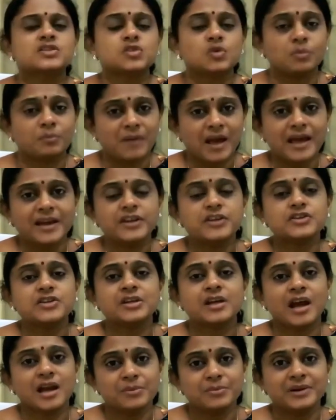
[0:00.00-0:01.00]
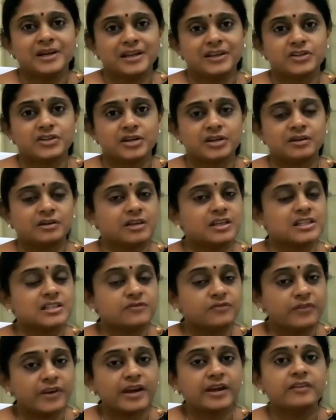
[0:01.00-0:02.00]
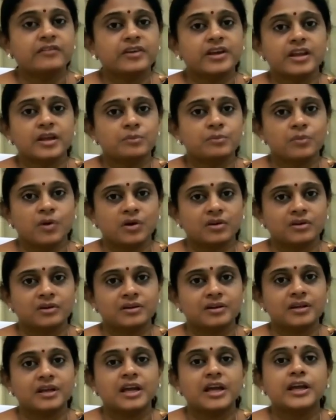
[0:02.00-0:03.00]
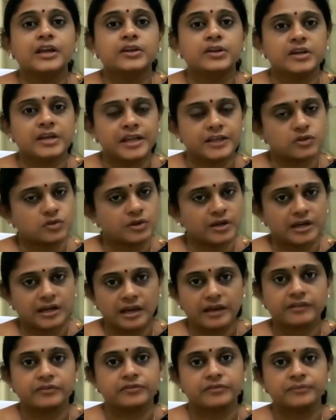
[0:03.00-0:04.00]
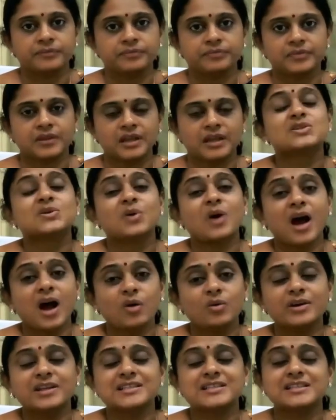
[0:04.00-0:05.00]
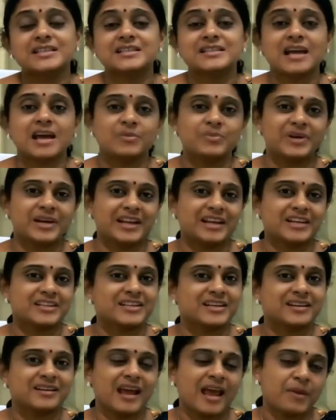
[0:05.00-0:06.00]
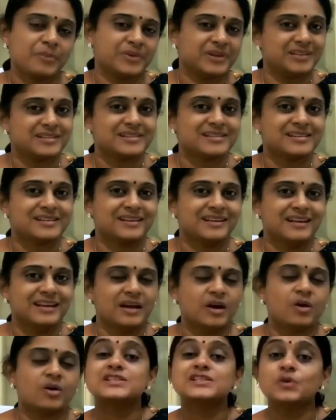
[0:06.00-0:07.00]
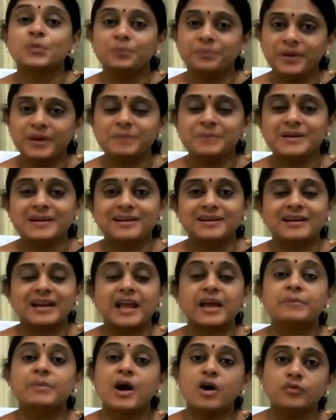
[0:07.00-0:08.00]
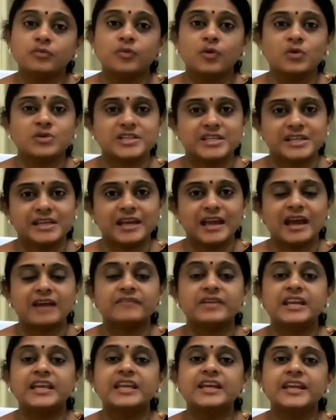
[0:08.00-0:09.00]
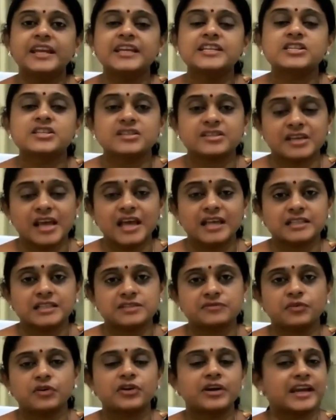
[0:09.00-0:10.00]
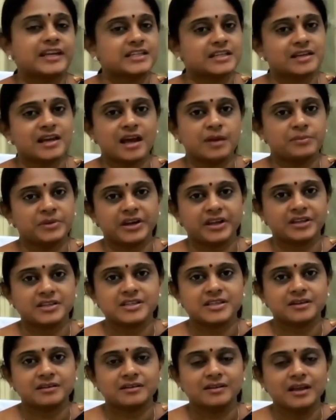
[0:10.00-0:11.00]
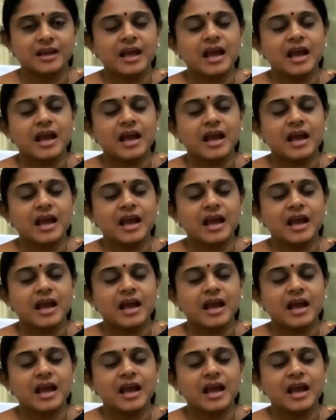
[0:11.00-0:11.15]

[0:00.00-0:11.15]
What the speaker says: So managing hypertension is very important in your day-to-day life. So how does this hypertension happens? So people above 40 have an increased chance for getting hypertension.